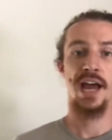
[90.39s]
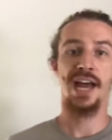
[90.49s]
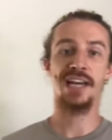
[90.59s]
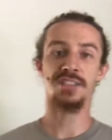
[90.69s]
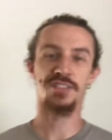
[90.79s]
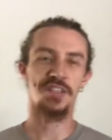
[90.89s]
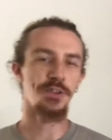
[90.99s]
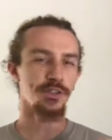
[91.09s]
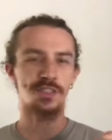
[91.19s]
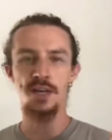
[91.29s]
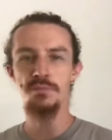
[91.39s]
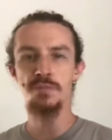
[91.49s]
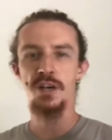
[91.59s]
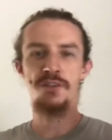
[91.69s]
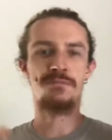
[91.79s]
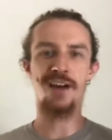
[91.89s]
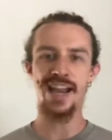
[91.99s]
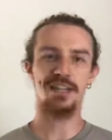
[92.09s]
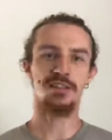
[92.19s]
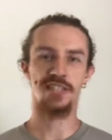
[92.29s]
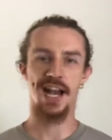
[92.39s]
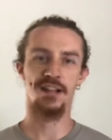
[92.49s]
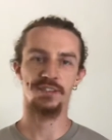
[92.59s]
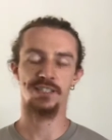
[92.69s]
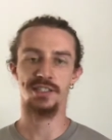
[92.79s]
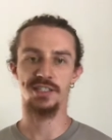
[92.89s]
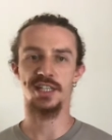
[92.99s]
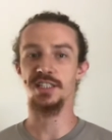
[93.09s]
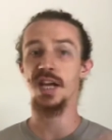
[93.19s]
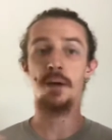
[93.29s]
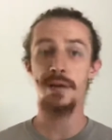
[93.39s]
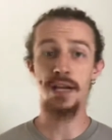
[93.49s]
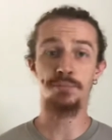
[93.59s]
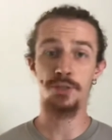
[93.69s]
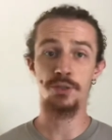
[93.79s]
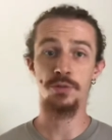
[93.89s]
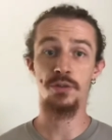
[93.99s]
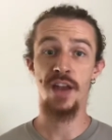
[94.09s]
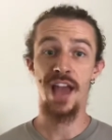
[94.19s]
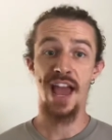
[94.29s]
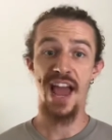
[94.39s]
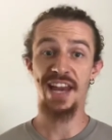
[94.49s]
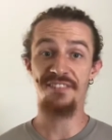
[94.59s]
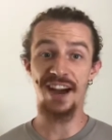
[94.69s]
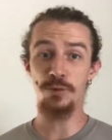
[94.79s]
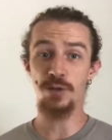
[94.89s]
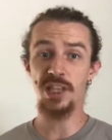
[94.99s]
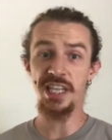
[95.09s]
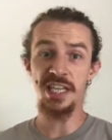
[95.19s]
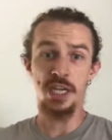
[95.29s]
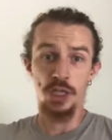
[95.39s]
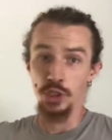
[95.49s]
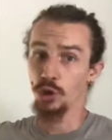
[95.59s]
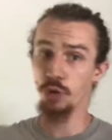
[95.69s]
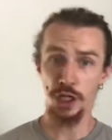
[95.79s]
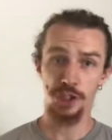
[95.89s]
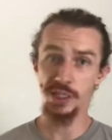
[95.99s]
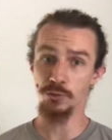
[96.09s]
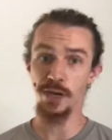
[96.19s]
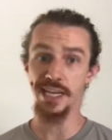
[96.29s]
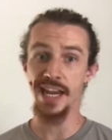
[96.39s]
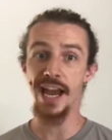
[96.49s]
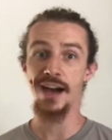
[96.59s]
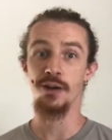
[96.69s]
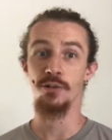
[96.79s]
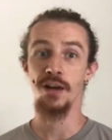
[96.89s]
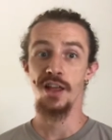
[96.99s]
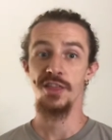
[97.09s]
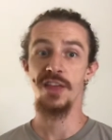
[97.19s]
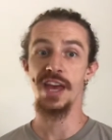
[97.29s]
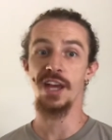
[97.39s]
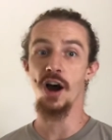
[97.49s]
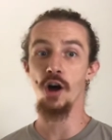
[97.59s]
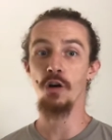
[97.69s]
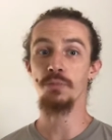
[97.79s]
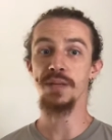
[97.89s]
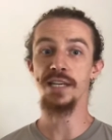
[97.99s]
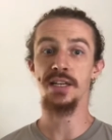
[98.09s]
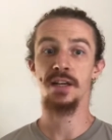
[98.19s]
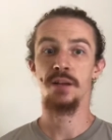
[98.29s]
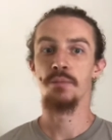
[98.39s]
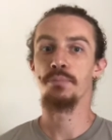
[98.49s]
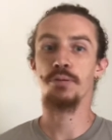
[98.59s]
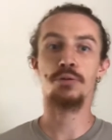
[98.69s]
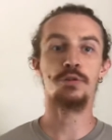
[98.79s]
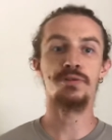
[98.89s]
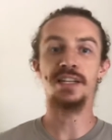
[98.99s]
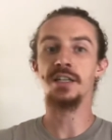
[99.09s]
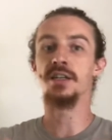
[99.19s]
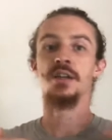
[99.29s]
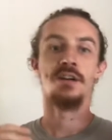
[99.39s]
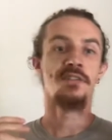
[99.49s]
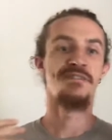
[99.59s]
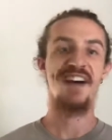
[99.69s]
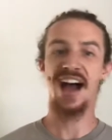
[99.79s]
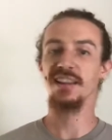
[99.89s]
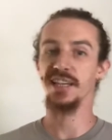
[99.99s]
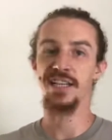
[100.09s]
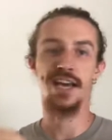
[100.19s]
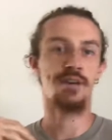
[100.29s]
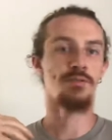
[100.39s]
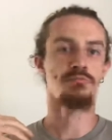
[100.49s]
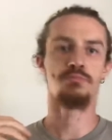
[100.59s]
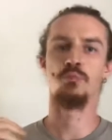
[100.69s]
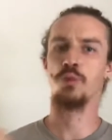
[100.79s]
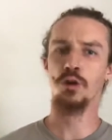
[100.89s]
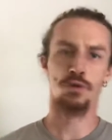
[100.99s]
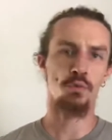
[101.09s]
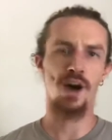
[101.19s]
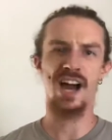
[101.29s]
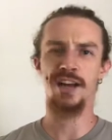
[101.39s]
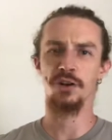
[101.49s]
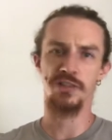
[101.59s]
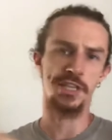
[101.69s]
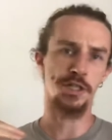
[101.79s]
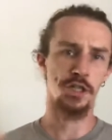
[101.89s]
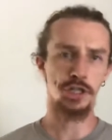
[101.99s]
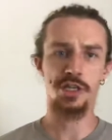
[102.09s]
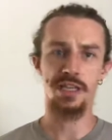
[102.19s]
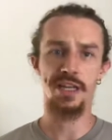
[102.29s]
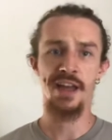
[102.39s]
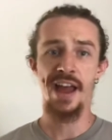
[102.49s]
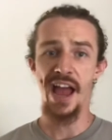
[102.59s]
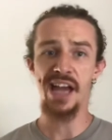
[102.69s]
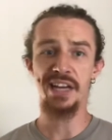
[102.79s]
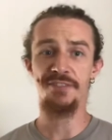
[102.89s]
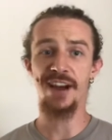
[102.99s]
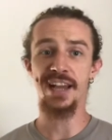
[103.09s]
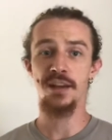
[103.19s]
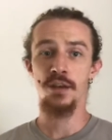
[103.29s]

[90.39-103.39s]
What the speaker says: and that there's some final analysis that's coming up soon, and if I really crush it right now, that I'll be proven valid and worthwhile and good. And if I